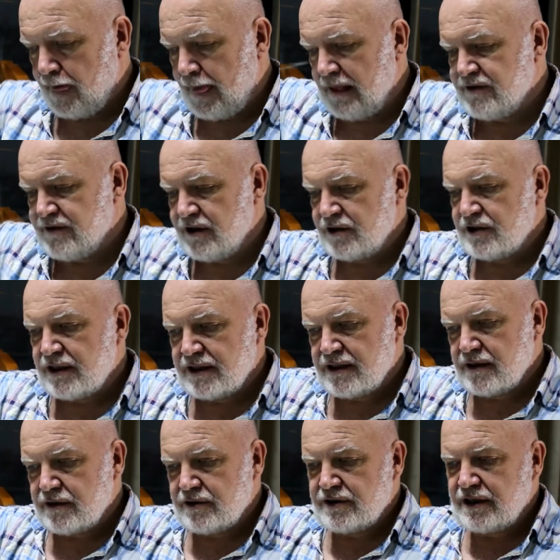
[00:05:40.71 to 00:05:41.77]
so
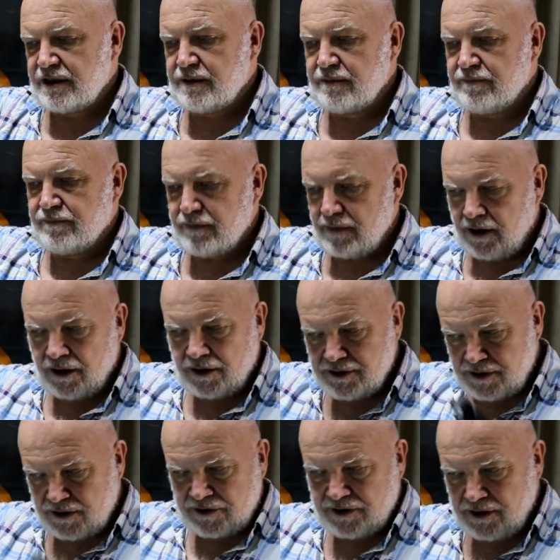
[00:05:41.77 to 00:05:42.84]
she'd
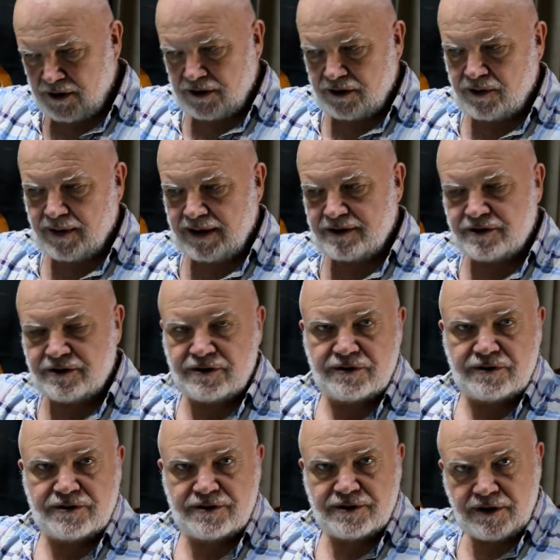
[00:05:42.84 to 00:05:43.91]
ask certain
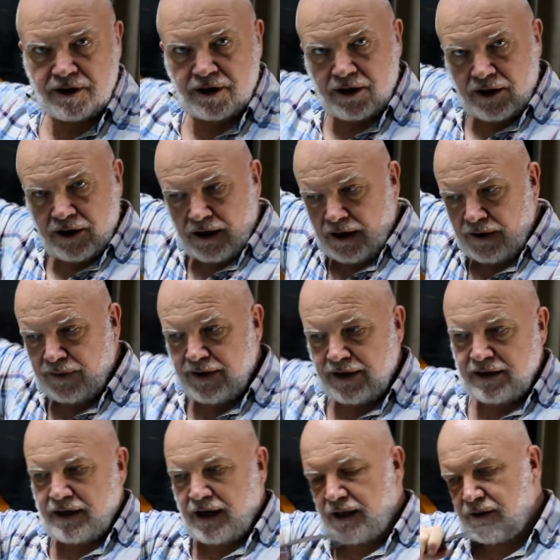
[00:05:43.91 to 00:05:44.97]
questions and then
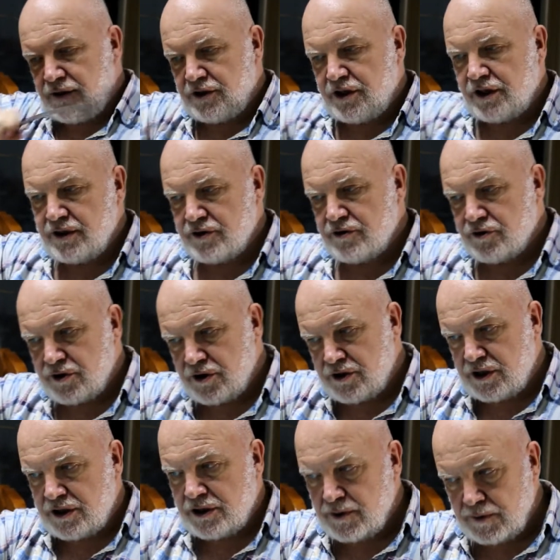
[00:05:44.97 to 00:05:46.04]
cut the ginger, and the
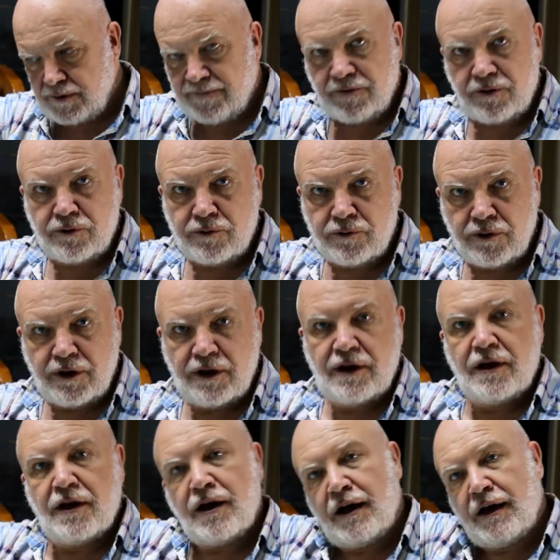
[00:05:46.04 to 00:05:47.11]
ginger would fall.
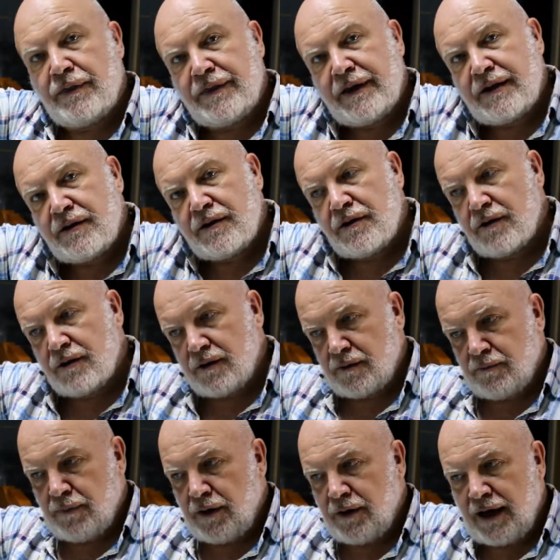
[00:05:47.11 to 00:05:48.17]
And then
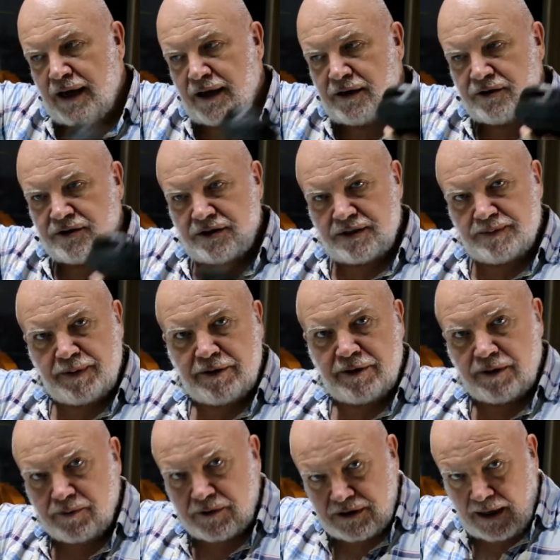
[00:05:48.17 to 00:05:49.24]
Mohan as a spirit
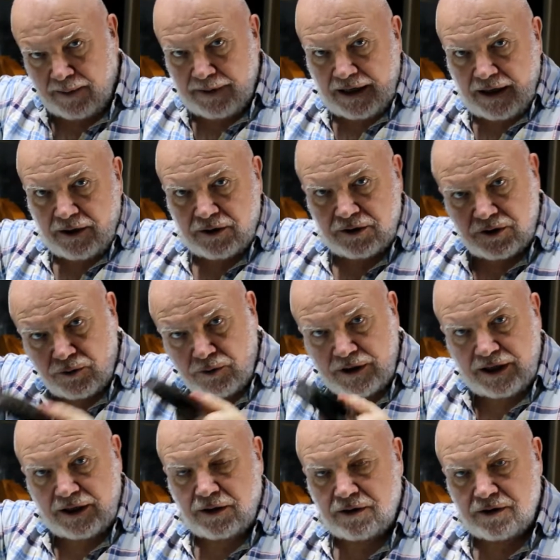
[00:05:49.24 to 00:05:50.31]
was coming in and
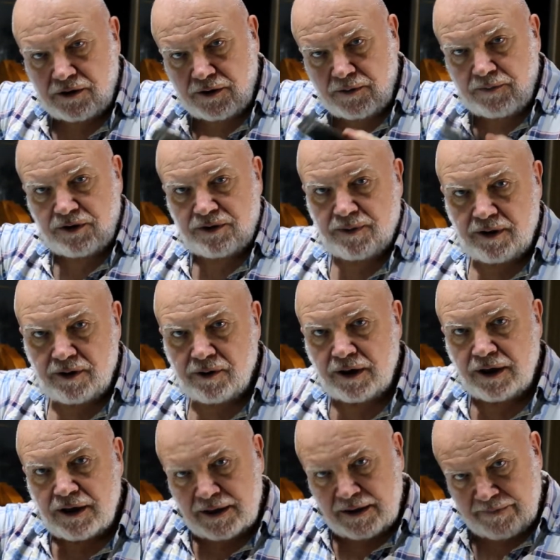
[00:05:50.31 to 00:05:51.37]
talking to them as well,
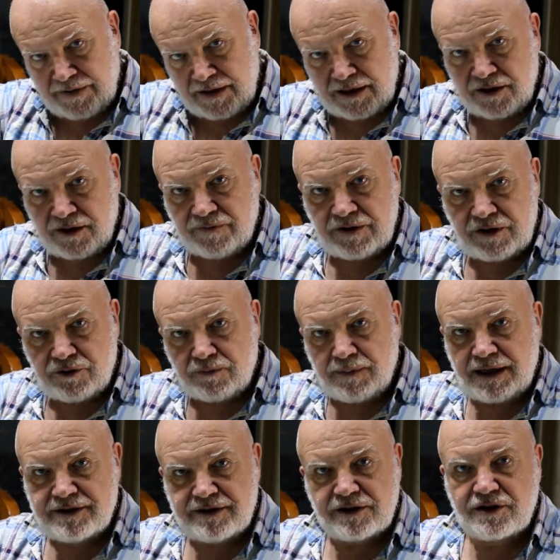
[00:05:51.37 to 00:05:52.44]
giving individual
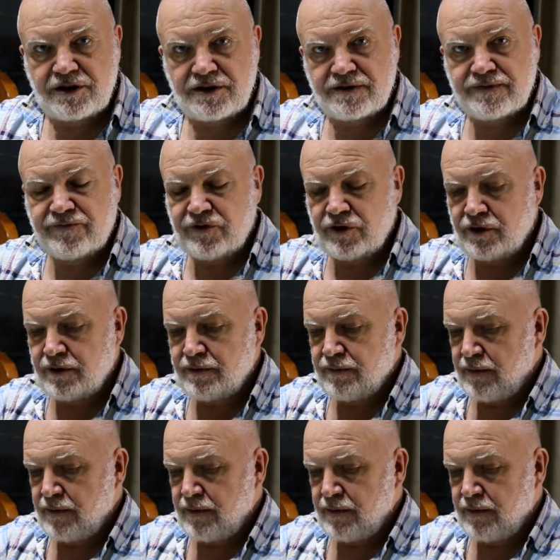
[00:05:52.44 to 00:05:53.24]
messages for